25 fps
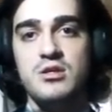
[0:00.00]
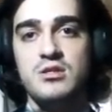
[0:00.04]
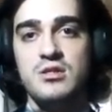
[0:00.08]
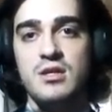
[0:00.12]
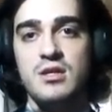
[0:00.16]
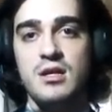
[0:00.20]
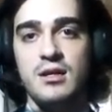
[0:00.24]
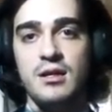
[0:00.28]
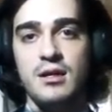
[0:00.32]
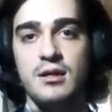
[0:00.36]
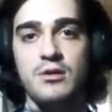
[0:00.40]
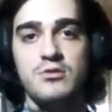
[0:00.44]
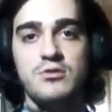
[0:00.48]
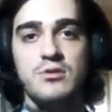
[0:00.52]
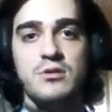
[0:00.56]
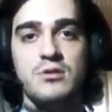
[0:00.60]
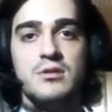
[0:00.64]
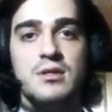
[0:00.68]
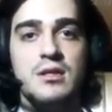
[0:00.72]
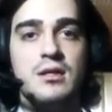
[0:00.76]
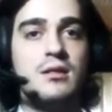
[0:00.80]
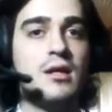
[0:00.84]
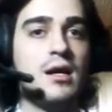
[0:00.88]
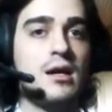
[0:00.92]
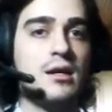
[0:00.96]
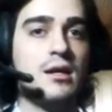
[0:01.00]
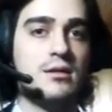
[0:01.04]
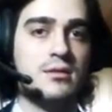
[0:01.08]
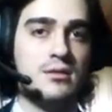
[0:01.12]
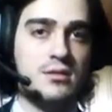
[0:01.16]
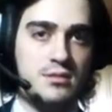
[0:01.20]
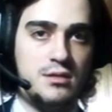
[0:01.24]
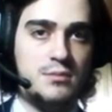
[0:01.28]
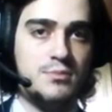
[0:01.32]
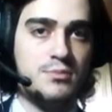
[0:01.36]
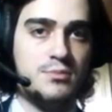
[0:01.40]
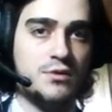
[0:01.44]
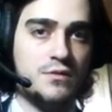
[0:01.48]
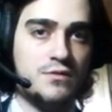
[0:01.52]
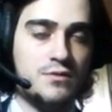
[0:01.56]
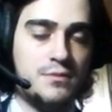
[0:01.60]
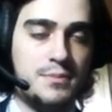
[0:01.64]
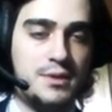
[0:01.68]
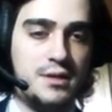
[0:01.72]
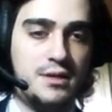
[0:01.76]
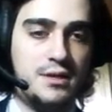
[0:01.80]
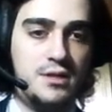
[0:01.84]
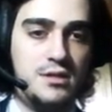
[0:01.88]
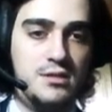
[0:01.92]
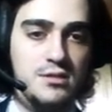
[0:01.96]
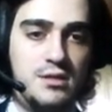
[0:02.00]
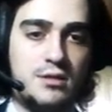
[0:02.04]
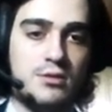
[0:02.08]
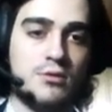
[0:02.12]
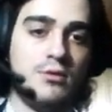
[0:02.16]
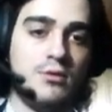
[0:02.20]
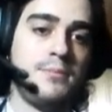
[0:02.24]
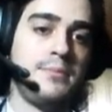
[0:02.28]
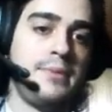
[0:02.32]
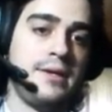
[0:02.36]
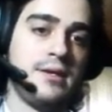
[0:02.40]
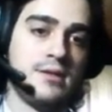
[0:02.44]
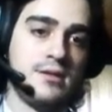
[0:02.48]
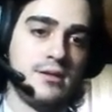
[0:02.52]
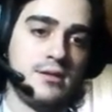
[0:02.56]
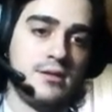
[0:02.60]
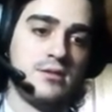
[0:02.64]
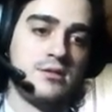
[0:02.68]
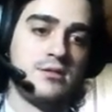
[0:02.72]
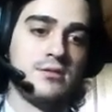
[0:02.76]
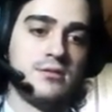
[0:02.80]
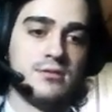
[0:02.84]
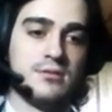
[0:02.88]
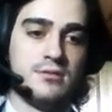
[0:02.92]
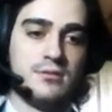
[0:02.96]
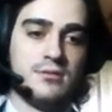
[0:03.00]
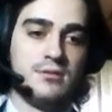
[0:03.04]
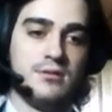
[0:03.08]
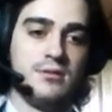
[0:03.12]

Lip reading: they can also decline receipt of the package and your package